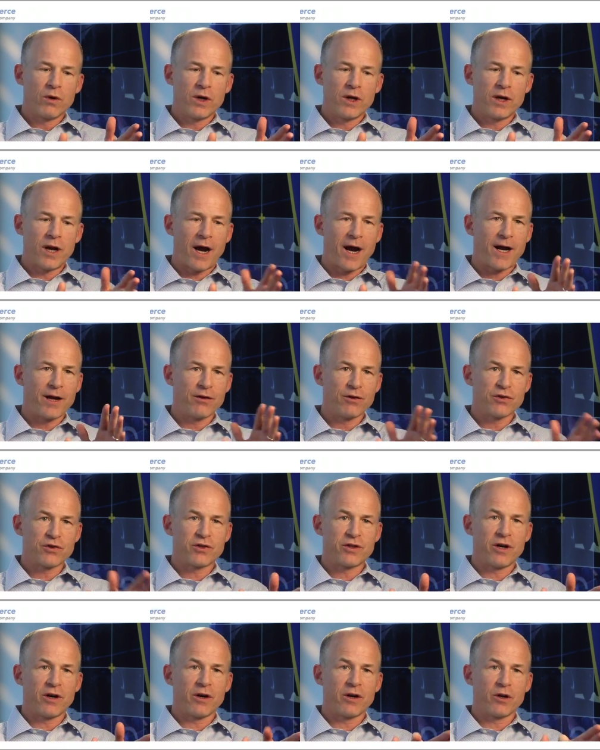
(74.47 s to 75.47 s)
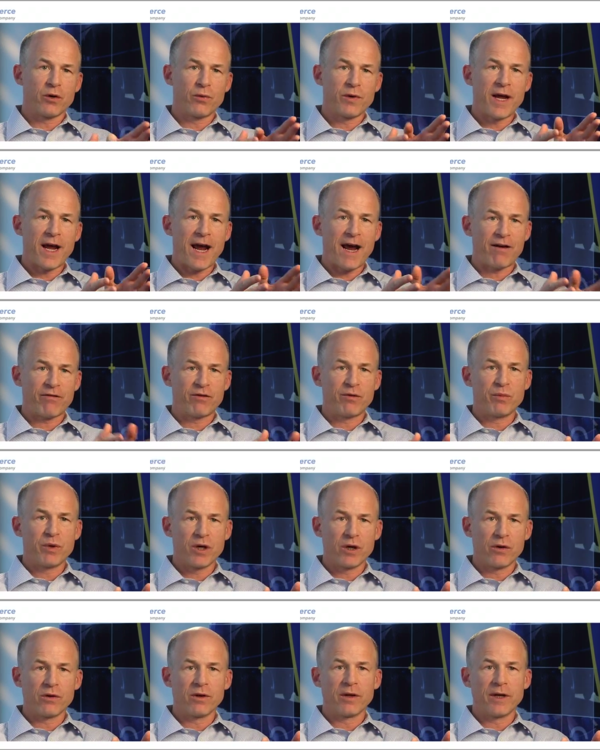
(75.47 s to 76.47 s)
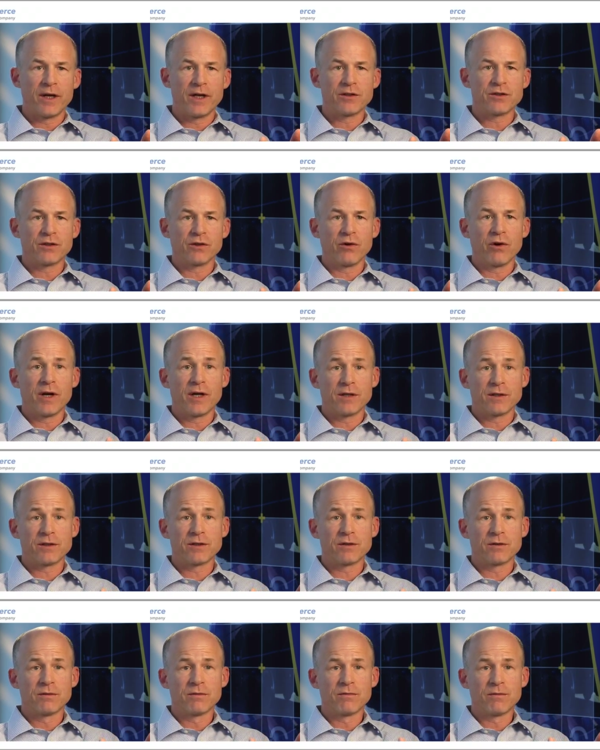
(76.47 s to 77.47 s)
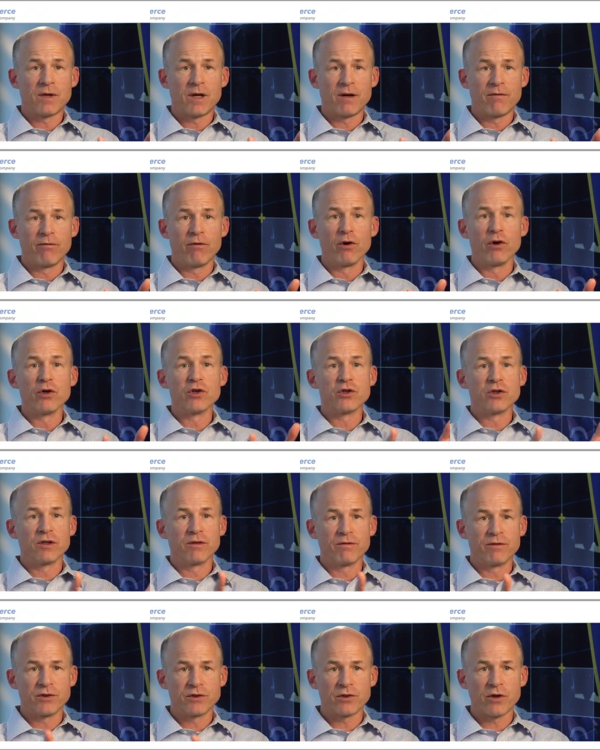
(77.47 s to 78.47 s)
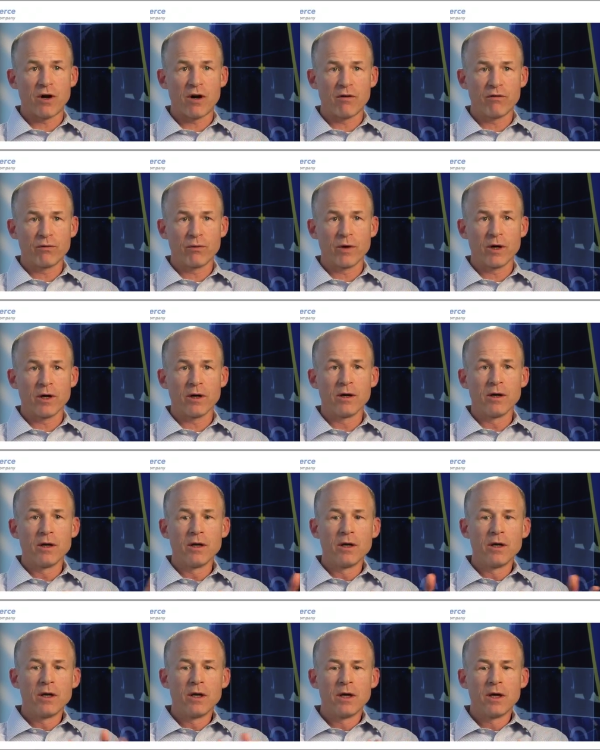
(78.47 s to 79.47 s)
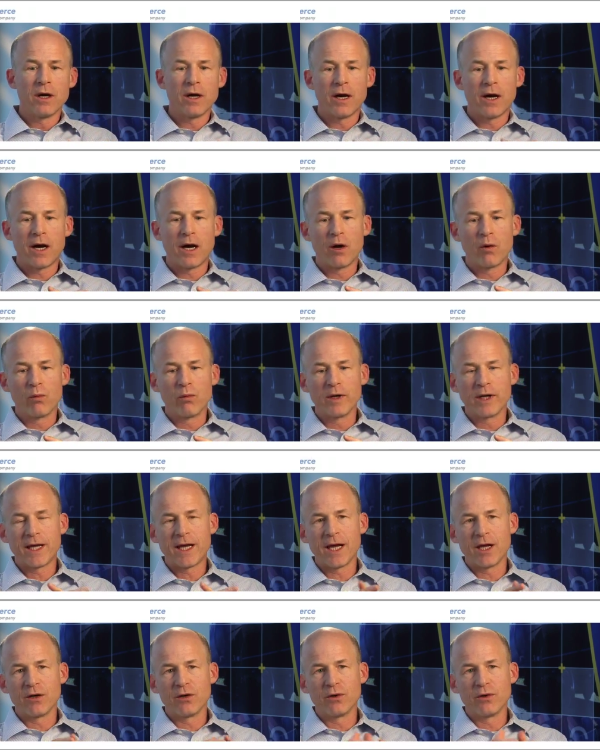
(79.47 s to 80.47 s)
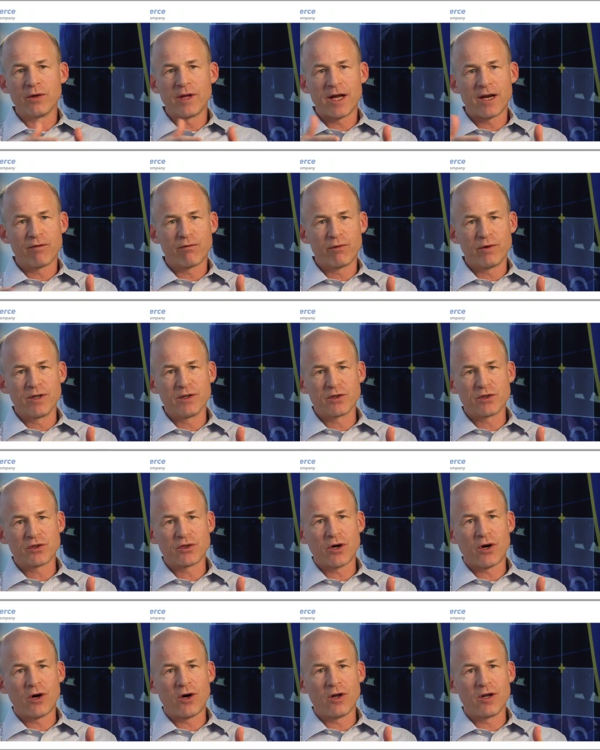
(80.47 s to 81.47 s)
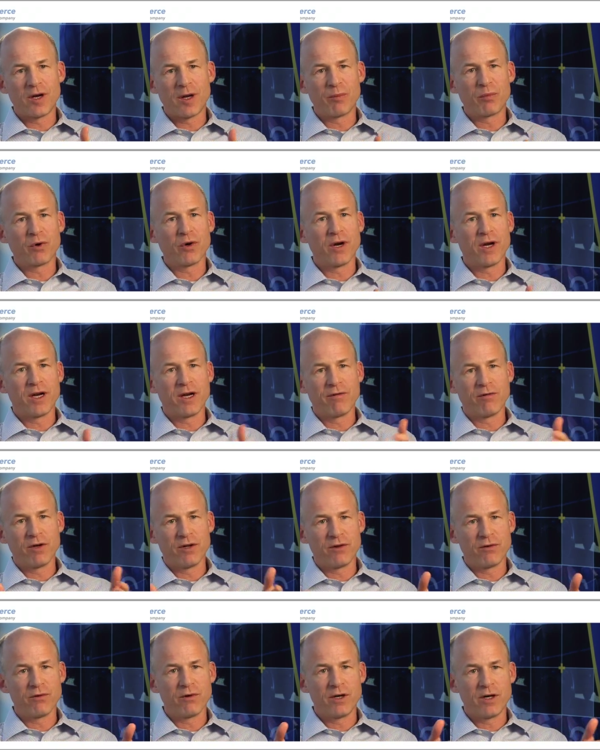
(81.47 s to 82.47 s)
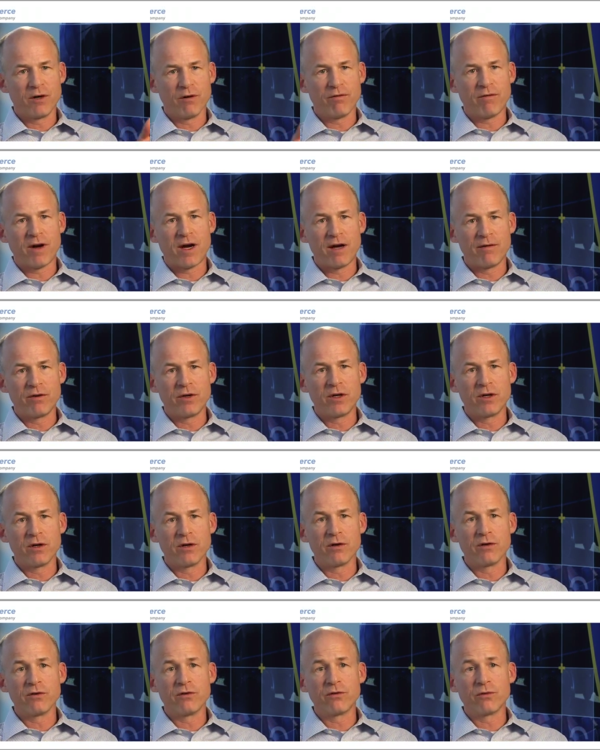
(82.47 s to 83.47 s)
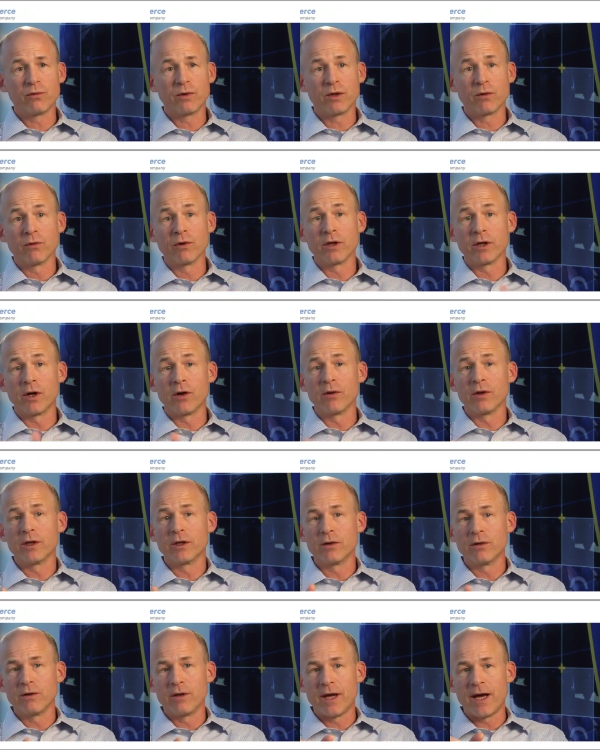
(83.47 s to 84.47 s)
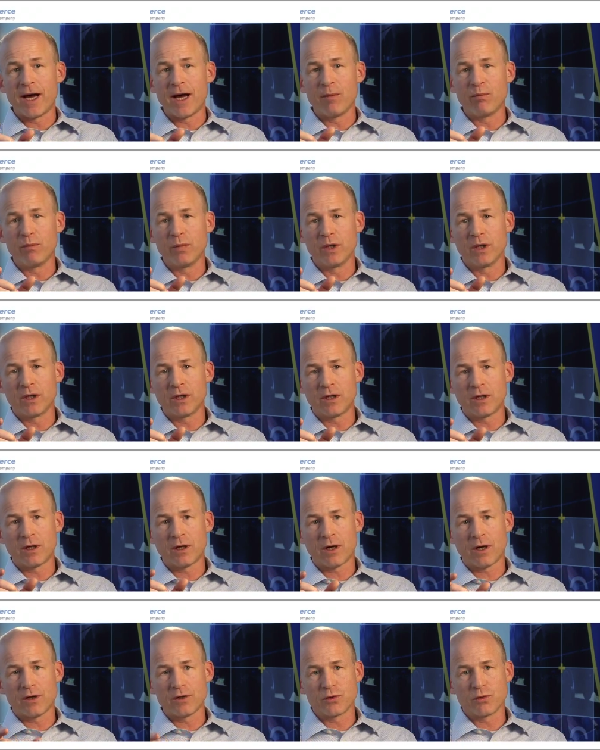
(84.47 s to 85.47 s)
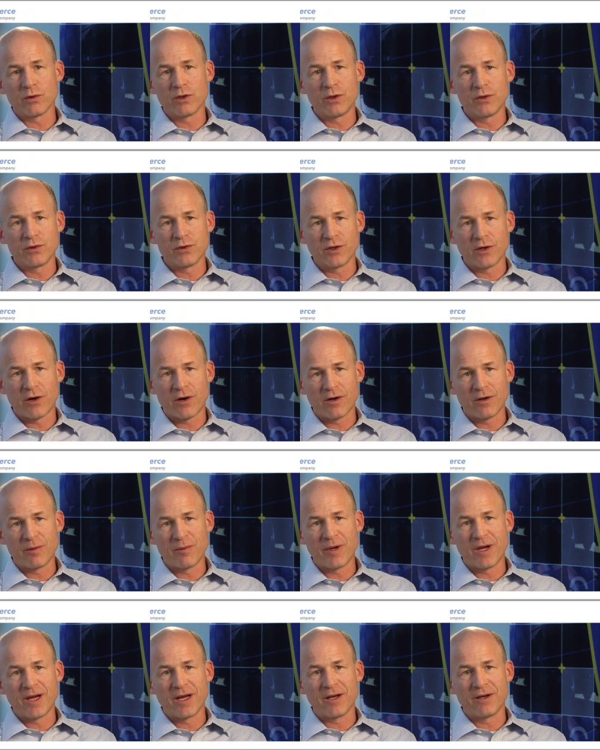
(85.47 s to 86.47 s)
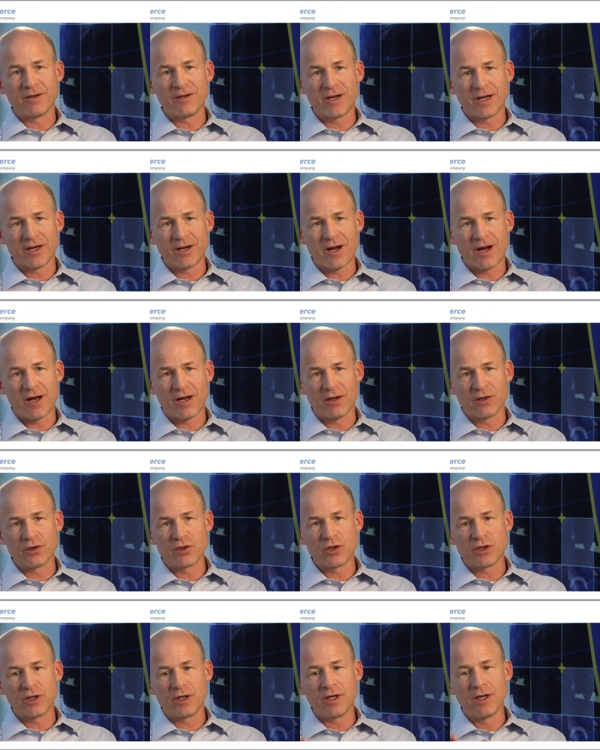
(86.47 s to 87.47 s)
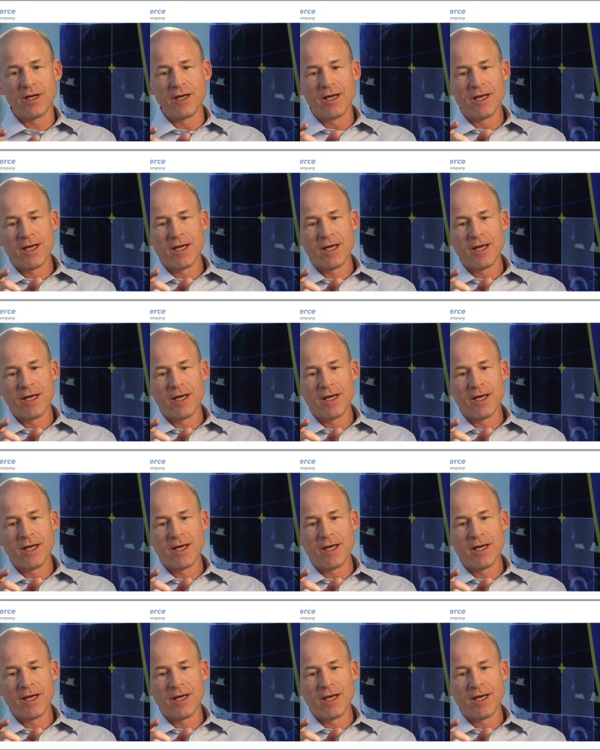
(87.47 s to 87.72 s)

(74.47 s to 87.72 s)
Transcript: in either scenario, we have to be on the latest and greatest uh, version of the software. Uh, we can't do that if we install and upgrade every three or five years. We can really only do that because we're using on demand technology